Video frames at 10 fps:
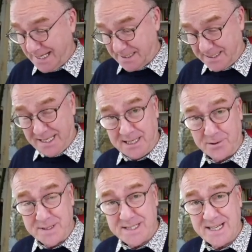is
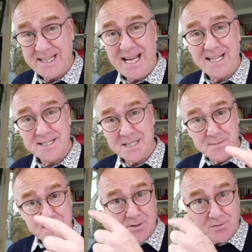colour it in and
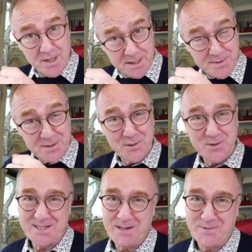subscribe to
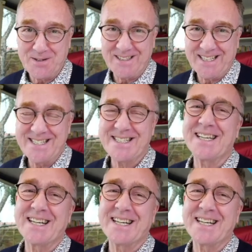Draw Stuff Real Easy,